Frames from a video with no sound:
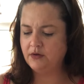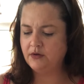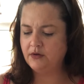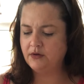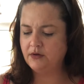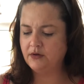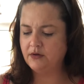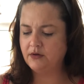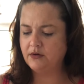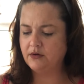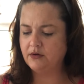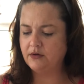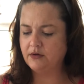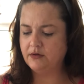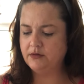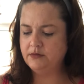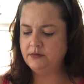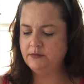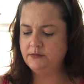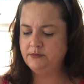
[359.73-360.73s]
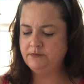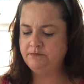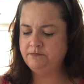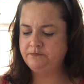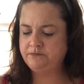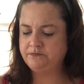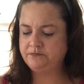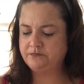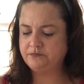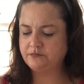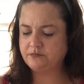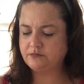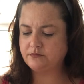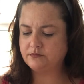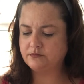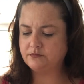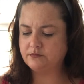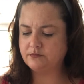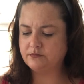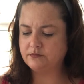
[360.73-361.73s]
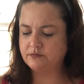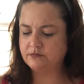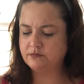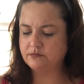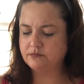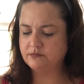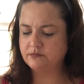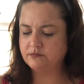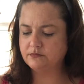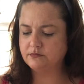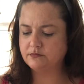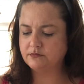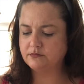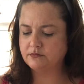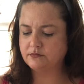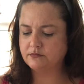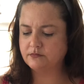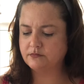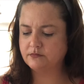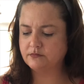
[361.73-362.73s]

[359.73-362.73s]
No one is speaking in this clip.